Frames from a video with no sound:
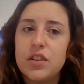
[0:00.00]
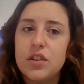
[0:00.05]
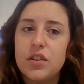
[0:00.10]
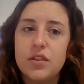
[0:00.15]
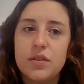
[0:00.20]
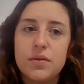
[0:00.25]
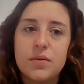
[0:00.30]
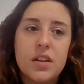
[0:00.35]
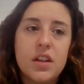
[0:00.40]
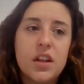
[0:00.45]

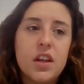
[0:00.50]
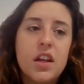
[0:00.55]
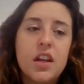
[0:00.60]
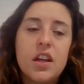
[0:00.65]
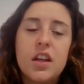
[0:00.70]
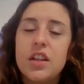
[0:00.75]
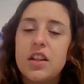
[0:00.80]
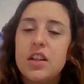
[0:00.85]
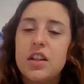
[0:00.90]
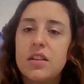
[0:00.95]
you're
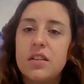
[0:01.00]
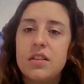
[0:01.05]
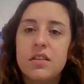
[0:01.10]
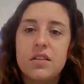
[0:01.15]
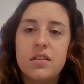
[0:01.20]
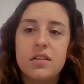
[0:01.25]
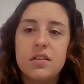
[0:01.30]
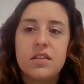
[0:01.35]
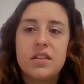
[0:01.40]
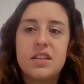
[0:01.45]

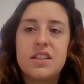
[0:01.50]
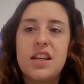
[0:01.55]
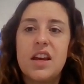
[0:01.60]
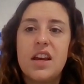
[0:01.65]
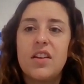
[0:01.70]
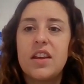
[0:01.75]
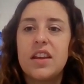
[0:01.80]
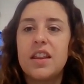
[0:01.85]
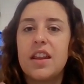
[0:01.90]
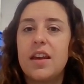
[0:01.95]

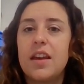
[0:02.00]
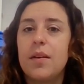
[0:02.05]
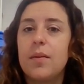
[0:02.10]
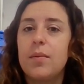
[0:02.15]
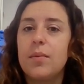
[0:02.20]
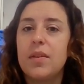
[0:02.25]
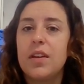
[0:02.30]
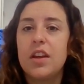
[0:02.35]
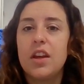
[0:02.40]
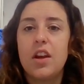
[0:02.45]
telling
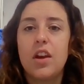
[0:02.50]
them,